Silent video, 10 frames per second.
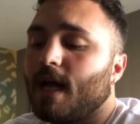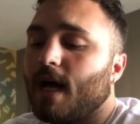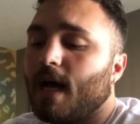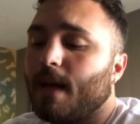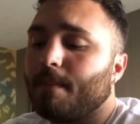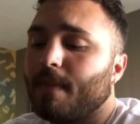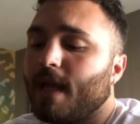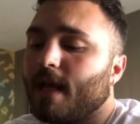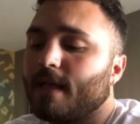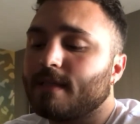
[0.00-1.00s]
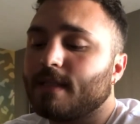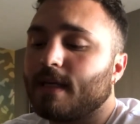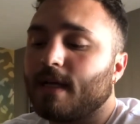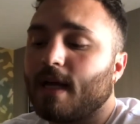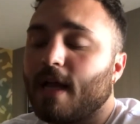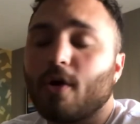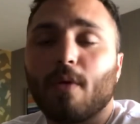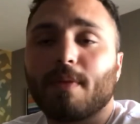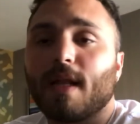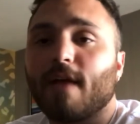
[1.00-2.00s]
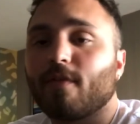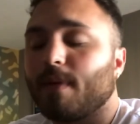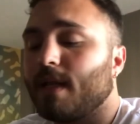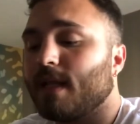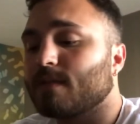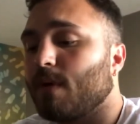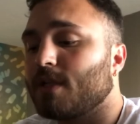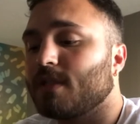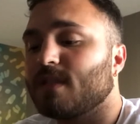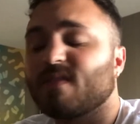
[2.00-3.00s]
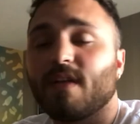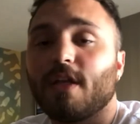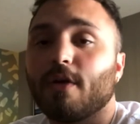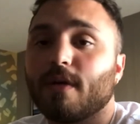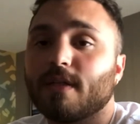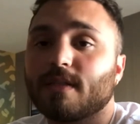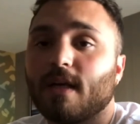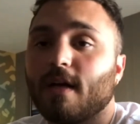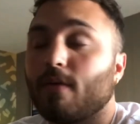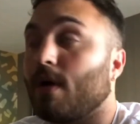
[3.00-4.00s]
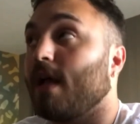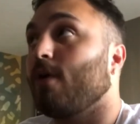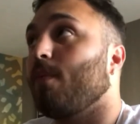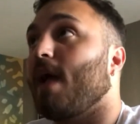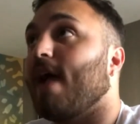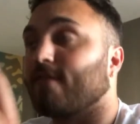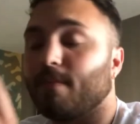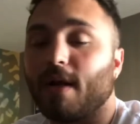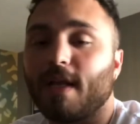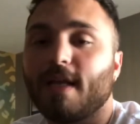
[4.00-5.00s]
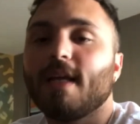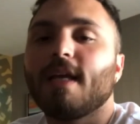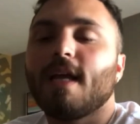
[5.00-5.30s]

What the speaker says: and I hope that everybody that's watching this video is, well, I hope everybody